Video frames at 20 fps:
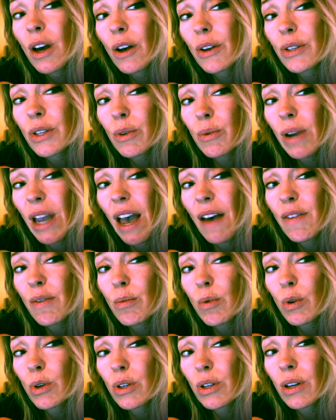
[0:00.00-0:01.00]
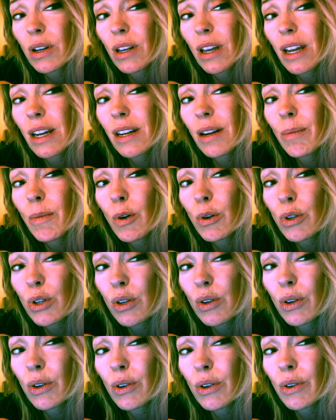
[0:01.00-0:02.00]
Also, we have an
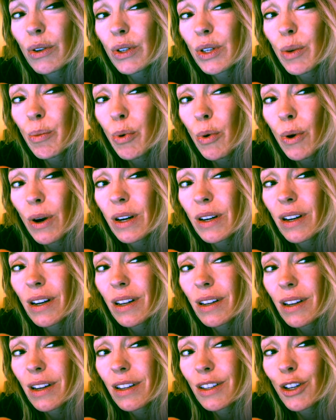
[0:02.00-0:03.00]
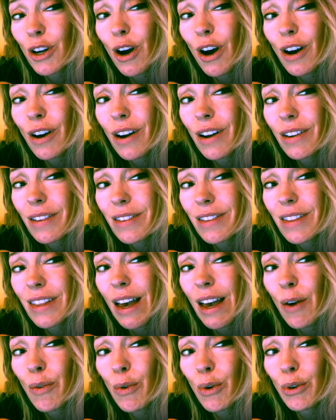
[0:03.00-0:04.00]
emotional support dog
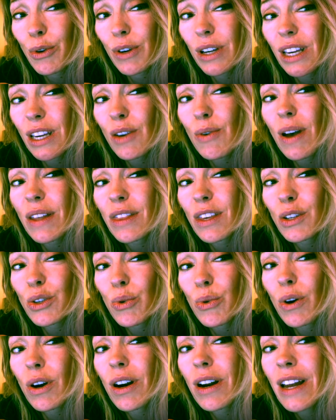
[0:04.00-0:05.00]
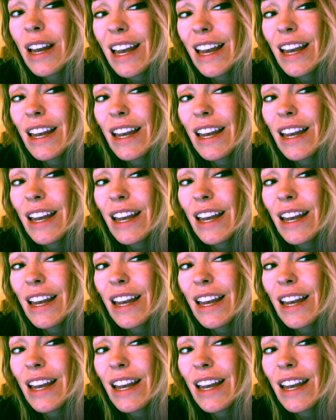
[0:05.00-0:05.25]
that will greet you at the door.